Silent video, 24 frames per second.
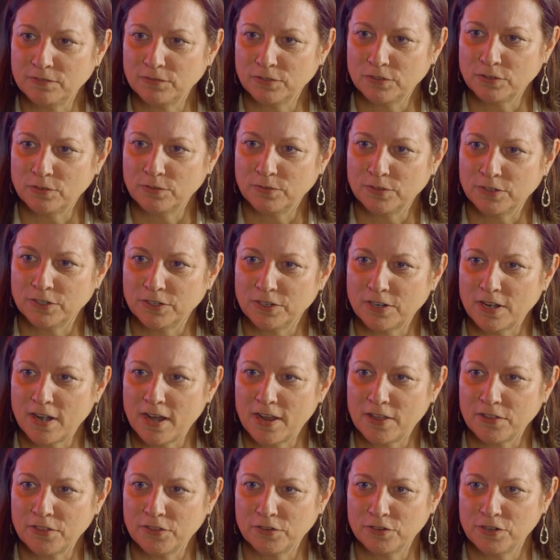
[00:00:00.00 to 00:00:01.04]
for
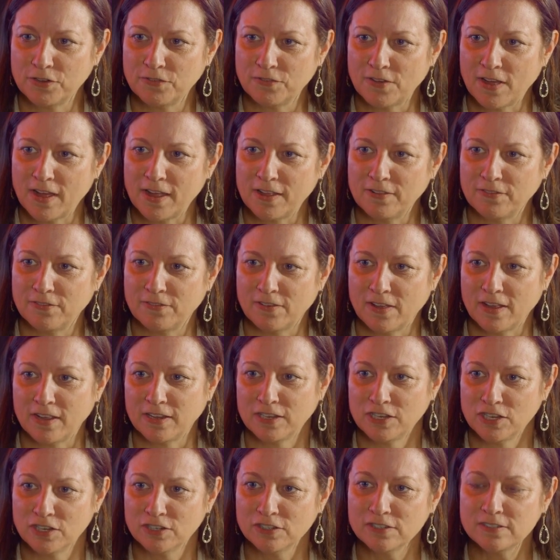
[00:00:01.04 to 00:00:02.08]
over
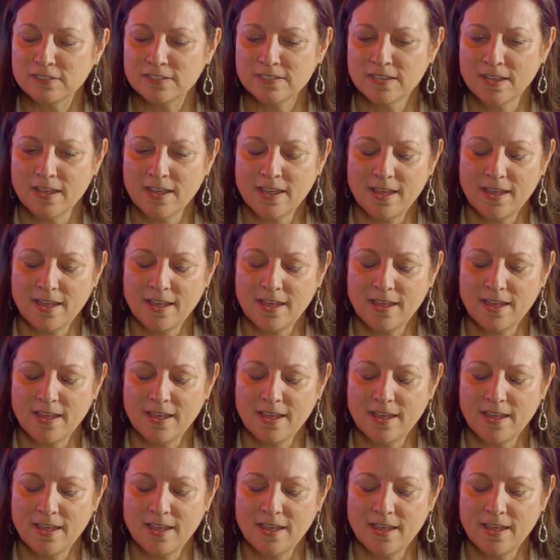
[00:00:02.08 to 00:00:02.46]
35 years